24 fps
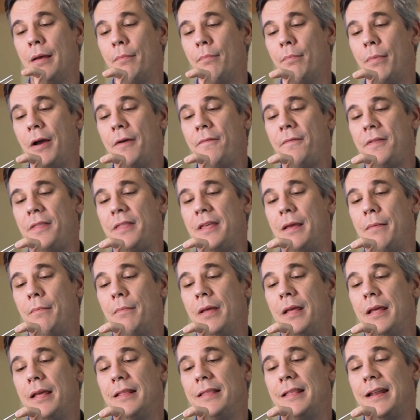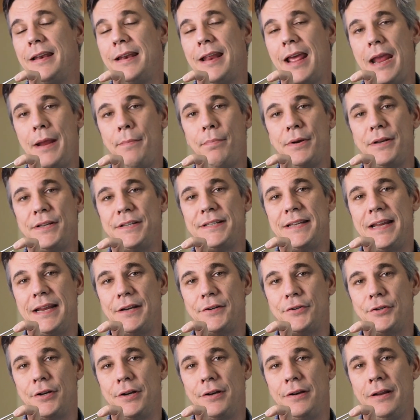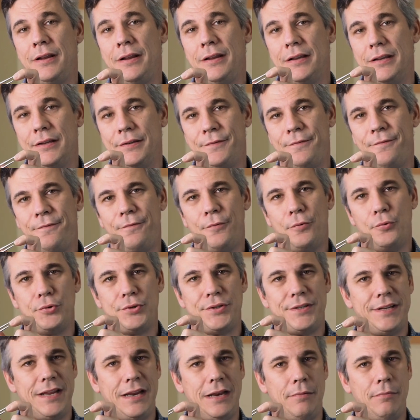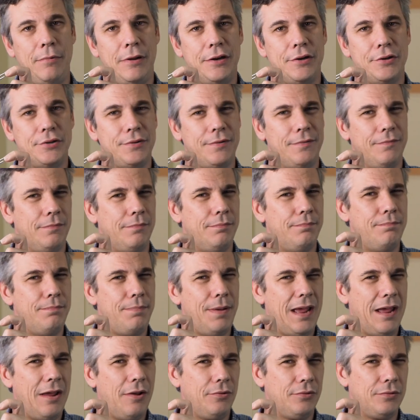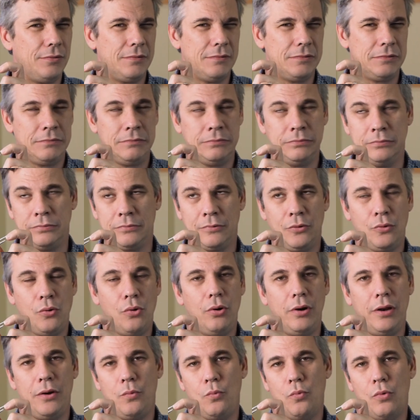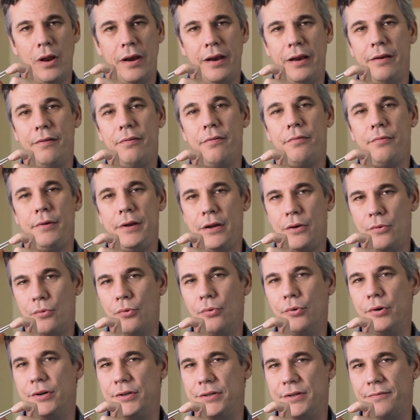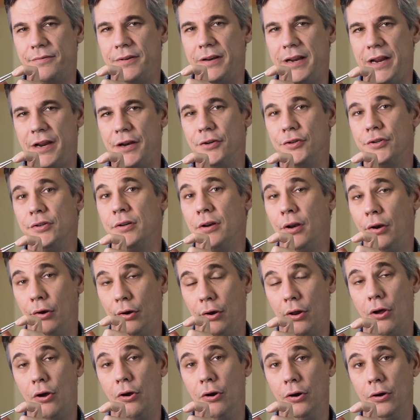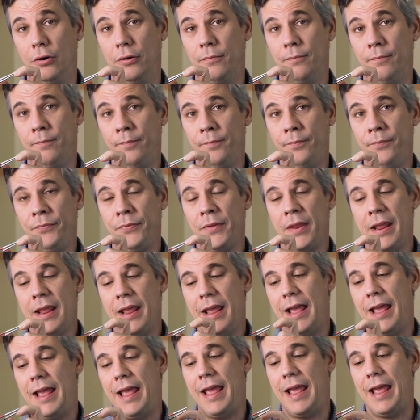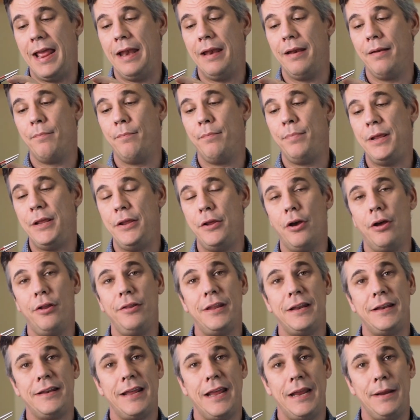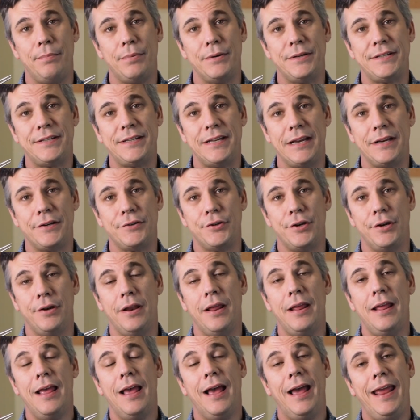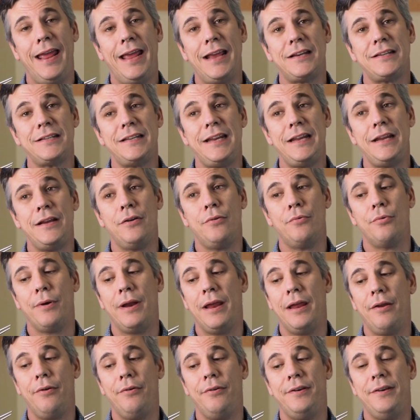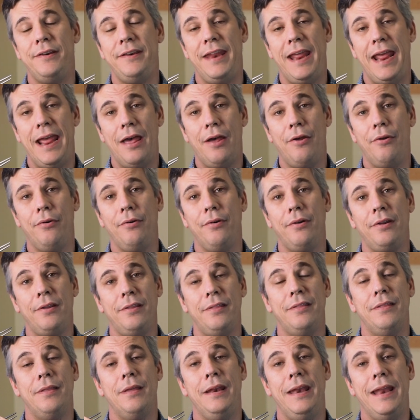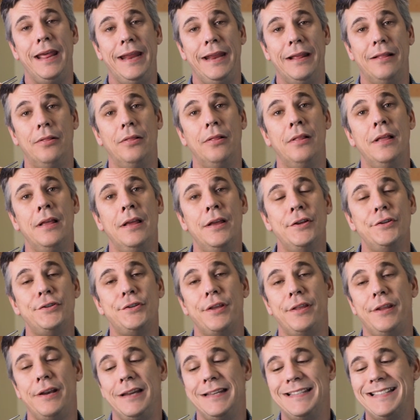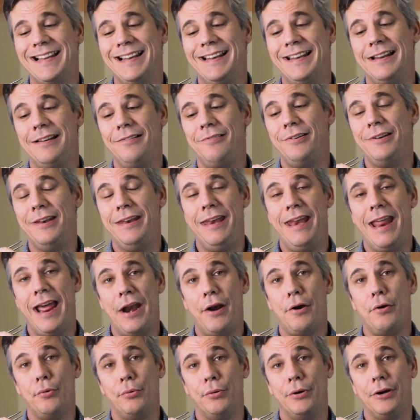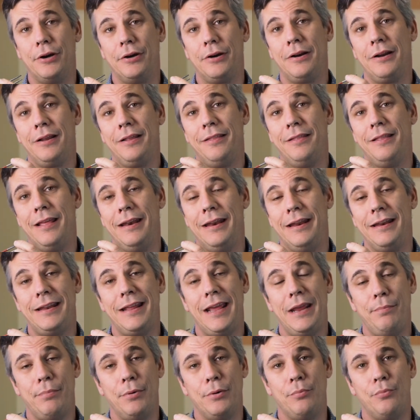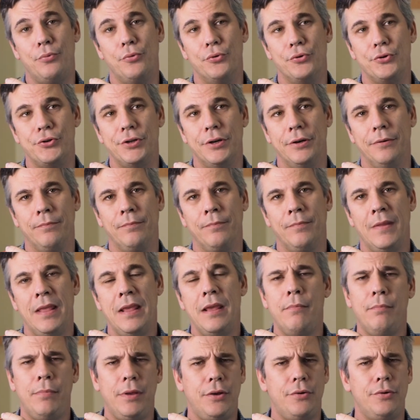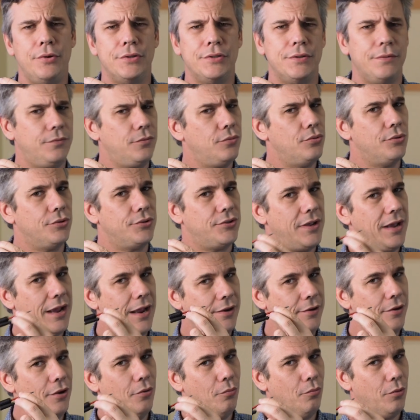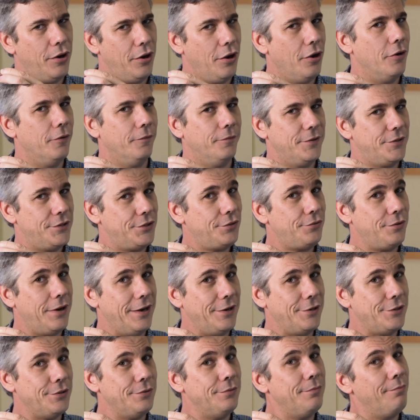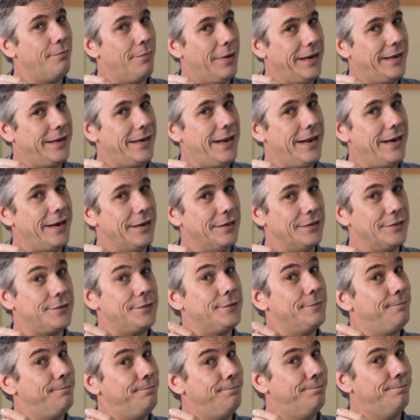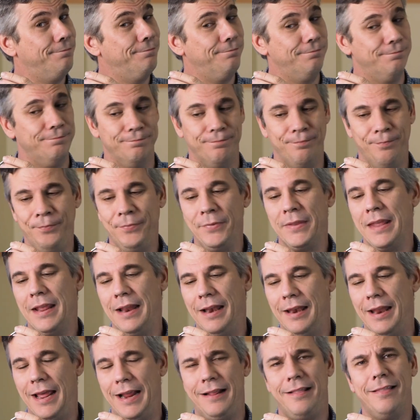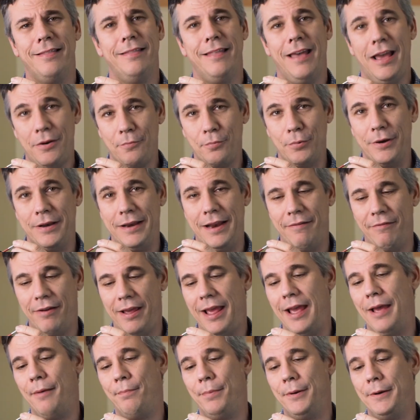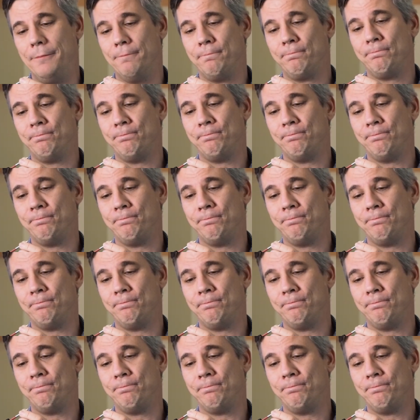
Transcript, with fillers: Both of them, the tapered section is four centimeters of about, call it one and three quarters of an inch long. And beyond the tapered section, I actually ground down the nail so that it's a little narrower than the tapered portion because, of course, I don't want to overstretch my tenons. Hmm, like that would never happen.